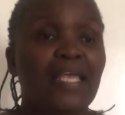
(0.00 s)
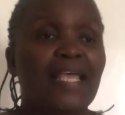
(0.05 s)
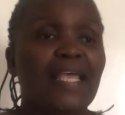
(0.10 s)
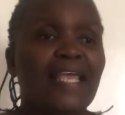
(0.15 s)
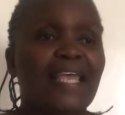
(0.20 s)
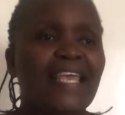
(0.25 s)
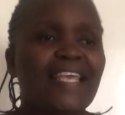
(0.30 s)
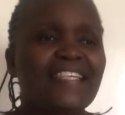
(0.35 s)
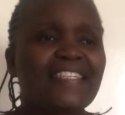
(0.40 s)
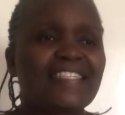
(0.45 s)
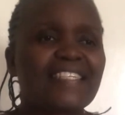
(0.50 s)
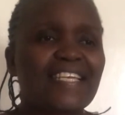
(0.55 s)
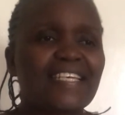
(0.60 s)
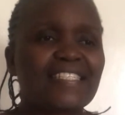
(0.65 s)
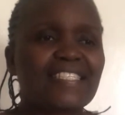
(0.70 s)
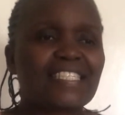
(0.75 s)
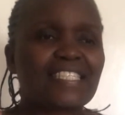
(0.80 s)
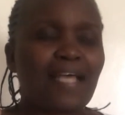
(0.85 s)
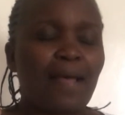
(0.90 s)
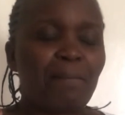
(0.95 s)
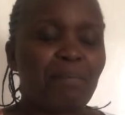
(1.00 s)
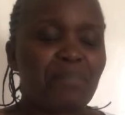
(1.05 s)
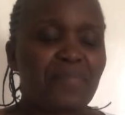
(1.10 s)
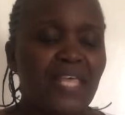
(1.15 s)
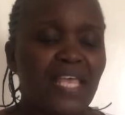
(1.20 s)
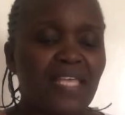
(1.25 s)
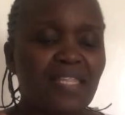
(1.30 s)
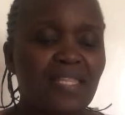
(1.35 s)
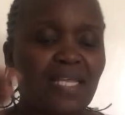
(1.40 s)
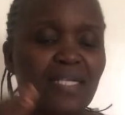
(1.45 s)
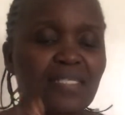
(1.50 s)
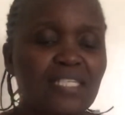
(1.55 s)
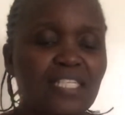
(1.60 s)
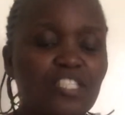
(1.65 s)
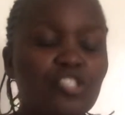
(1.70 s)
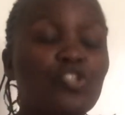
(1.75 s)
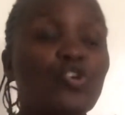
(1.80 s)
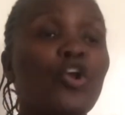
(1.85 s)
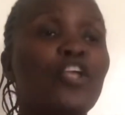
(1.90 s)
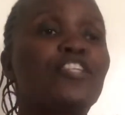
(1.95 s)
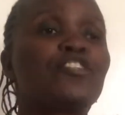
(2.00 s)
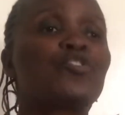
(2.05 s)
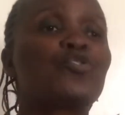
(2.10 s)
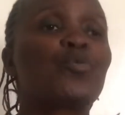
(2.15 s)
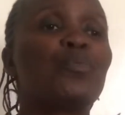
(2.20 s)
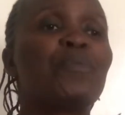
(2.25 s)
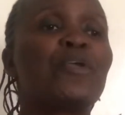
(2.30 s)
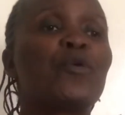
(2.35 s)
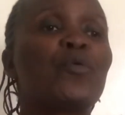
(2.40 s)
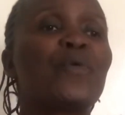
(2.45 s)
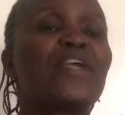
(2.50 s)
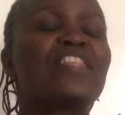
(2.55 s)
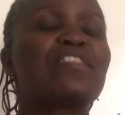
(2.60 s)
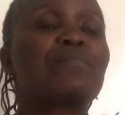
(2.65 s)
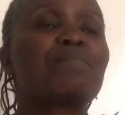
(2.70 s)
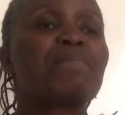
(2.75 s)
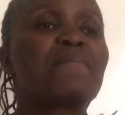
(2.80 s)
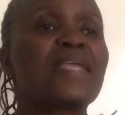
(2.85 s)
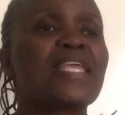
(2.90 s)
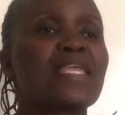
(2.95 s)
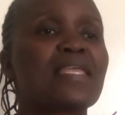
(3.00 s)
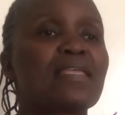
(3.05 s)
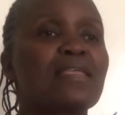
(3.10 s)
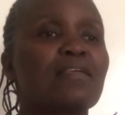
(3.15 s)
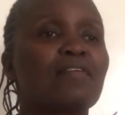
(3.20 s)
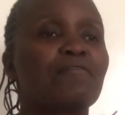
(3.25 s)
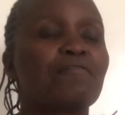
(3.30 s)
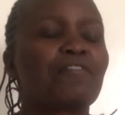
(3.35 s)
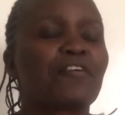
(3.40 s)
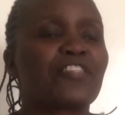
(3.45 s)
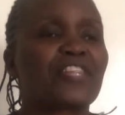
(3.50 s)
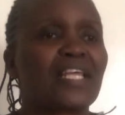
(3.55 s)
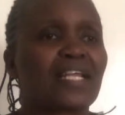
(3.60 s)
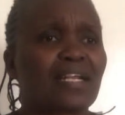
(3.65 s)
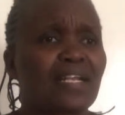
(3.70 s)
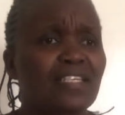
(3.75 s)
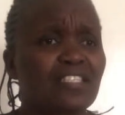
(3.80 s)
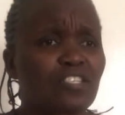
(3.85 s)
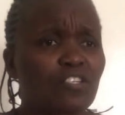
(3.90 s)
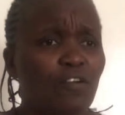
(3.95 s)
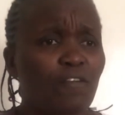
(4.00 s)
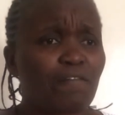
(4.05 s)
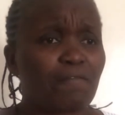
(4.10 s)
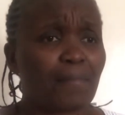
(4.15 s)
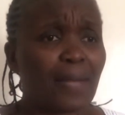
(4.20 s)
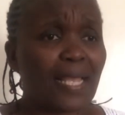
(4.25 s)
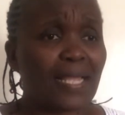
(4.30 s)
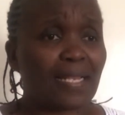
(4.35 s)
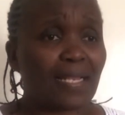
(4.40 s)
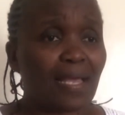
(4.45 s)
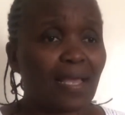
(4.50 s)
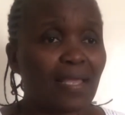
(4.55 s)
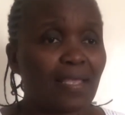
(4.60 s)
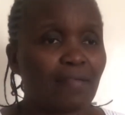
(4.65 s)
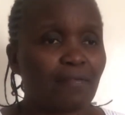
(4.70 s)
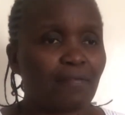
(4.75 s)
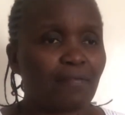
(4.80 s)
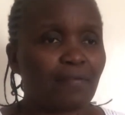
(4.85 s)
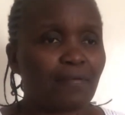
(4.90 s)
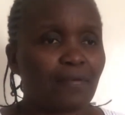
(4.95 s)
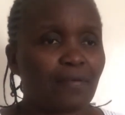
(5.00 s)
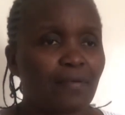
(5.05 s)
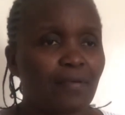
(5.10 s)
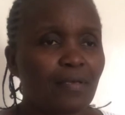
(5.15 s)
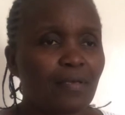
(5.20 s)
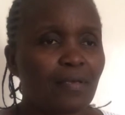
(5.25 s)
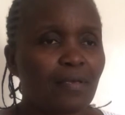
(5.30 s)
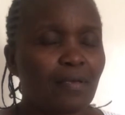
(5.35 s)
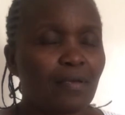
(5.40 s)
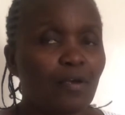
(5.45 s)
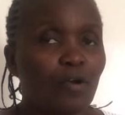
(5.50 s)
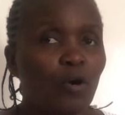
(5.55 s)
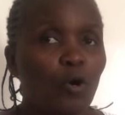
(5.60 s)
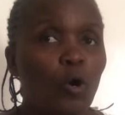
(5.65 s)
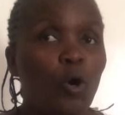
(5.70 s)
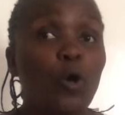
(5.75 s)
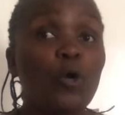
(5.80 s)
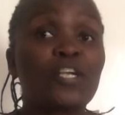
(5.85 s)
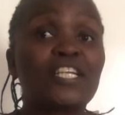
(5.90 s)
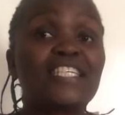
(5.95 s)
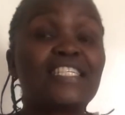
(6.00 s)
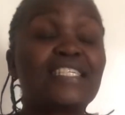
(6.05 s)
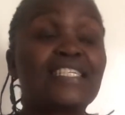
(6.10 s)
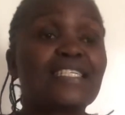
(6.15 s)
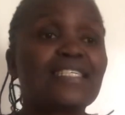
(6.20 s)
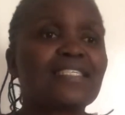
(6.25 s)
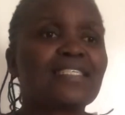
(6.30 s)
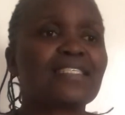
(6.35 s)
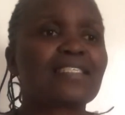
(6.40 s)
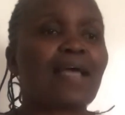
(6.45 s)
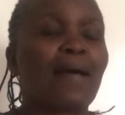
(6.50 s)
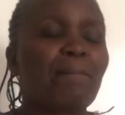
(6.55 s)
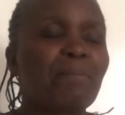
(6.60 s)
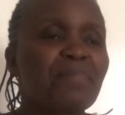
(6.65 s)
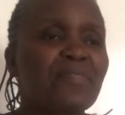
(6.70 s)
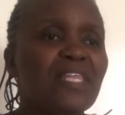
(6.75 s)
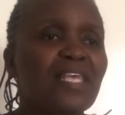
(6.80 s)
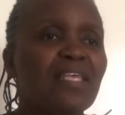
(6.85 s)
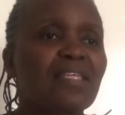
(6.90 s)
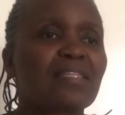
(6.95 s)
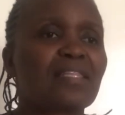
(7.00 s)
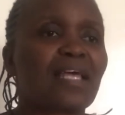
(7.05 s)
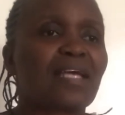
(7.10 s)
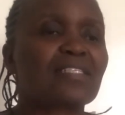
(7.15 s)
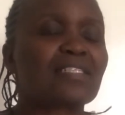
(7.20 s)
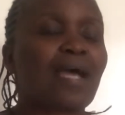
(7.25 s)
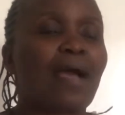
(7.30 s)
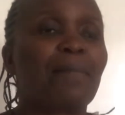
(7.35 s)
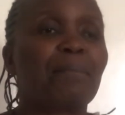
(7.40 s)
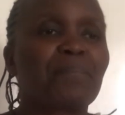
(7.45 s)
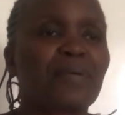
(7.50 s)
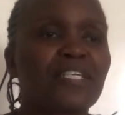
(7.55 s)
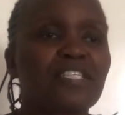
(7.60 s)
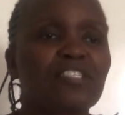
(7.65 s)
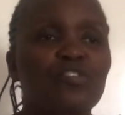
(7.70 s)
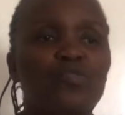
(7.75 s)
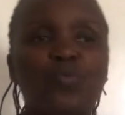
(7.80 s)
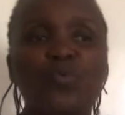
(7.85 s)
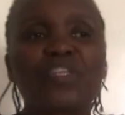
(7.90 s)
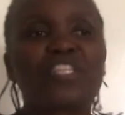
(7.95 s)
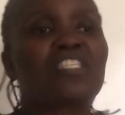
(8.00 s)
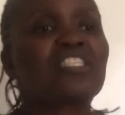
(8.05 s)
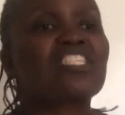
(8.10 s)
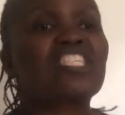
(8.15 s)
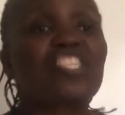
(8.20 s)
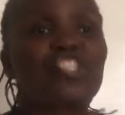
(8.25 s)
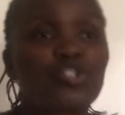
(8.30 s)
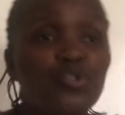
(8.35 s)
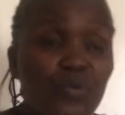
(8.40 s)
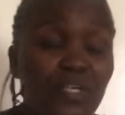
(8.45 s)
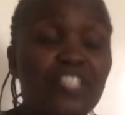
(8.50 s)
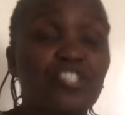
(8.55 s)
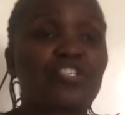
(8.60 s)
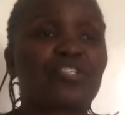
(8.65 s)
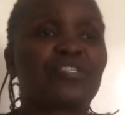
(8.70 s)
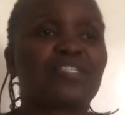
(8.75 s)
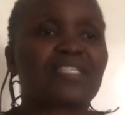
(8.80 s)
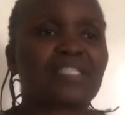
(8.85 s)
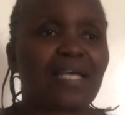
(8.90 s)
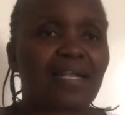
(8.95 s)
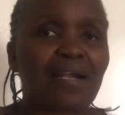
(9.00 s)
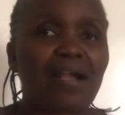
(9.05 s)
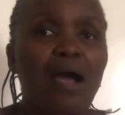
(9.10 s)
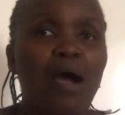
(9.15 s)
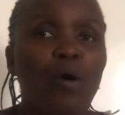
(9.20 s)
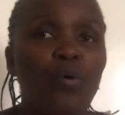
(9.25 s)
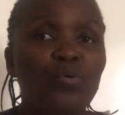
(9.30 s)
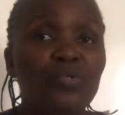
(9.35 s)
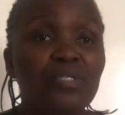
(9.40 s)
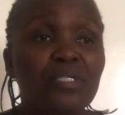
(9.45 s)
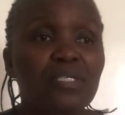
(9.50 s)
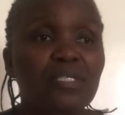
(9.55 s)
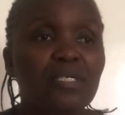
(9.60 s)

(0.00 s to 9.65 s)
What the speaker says: Is it something that is going to be with me for the rest of my life? Or it is something that happens with situations around?